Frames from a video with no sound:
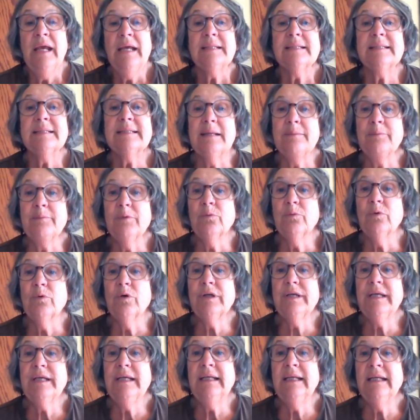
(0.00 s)
Some are
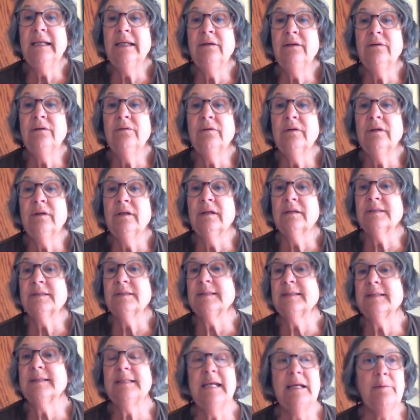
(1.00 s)
working in
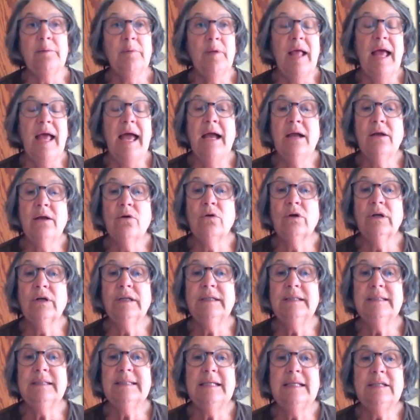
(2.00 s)
sustainable ag
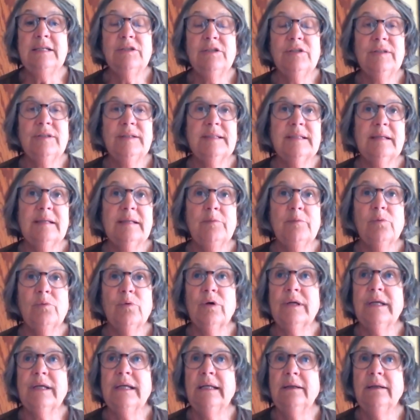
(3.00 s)
organizations, some are
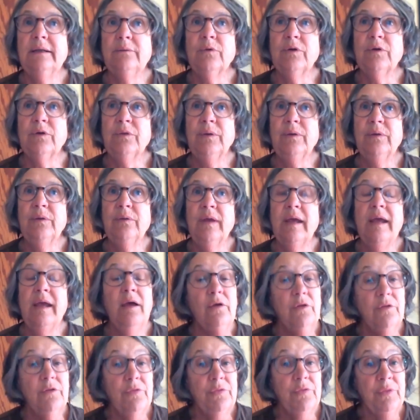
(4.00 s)
working within the
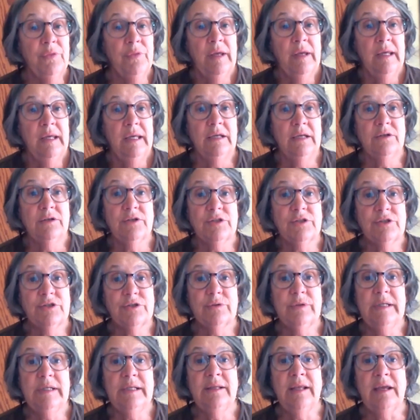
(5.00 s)
health
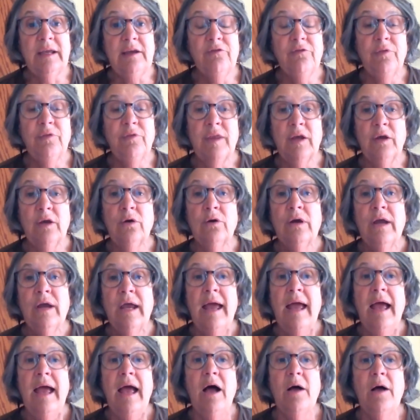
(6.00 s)
industry. They're
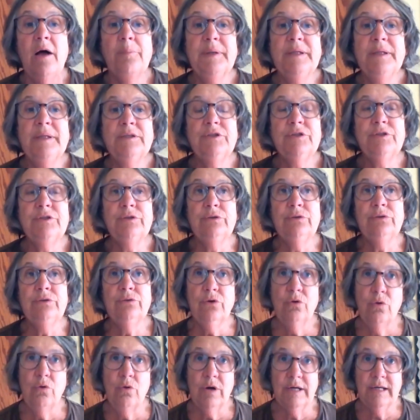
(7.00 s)
helping to
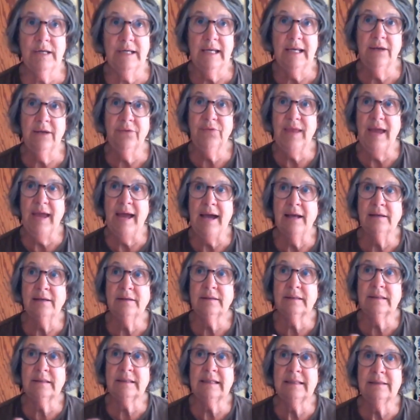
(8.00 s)
coordinate that,
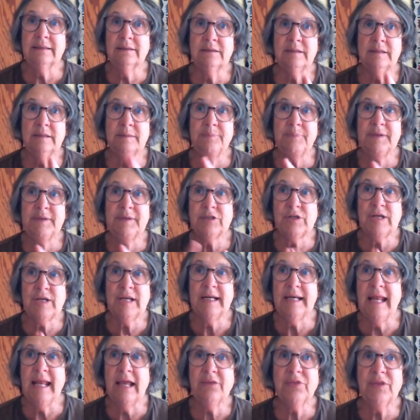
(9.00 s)

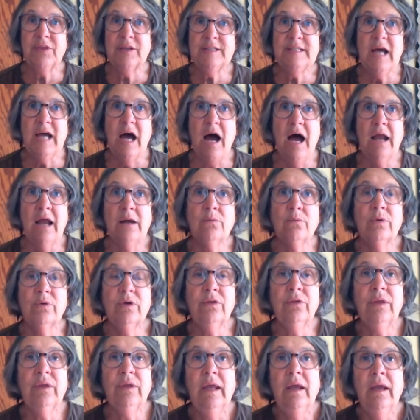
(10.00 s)
connect the dot
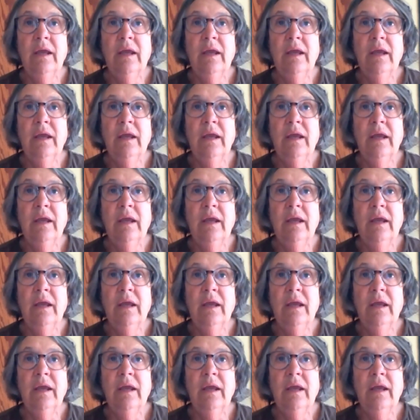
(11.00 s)
with